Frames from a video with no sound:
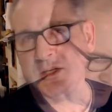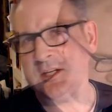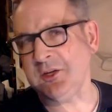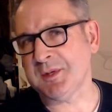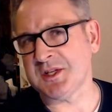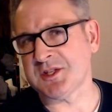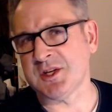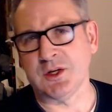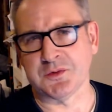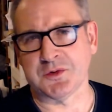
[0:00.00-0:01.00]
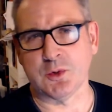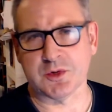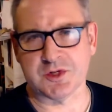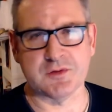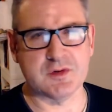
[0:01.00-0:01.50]
Humans, of
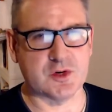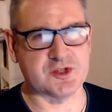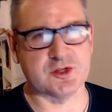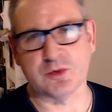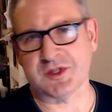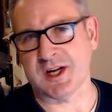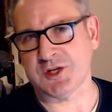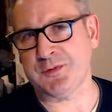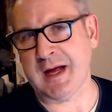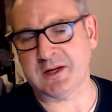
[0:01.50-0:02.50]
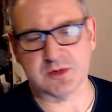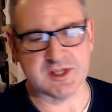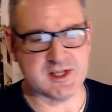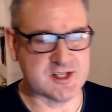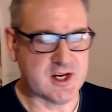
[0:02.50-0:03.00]
course, have lost all such
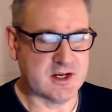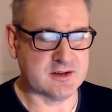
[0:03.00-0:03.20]
faculties,